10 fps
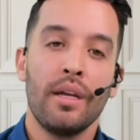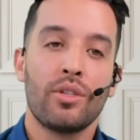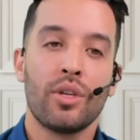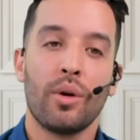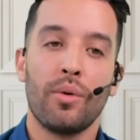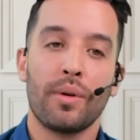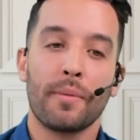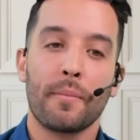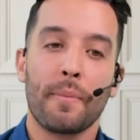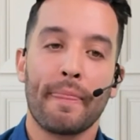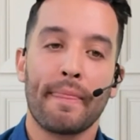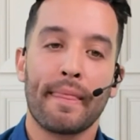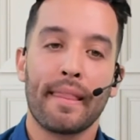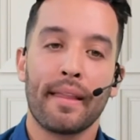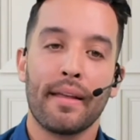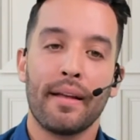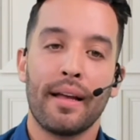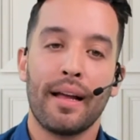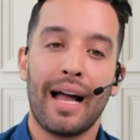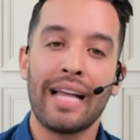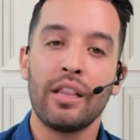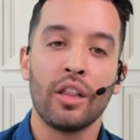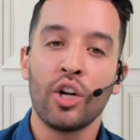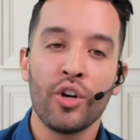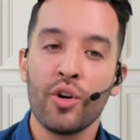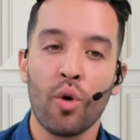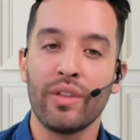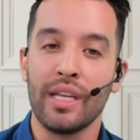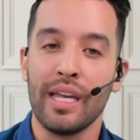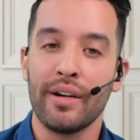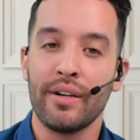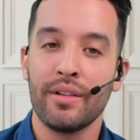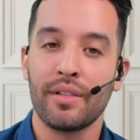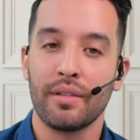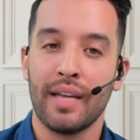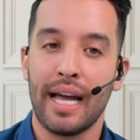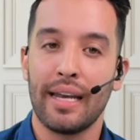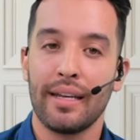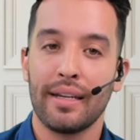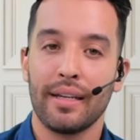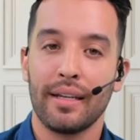So I learned over the years that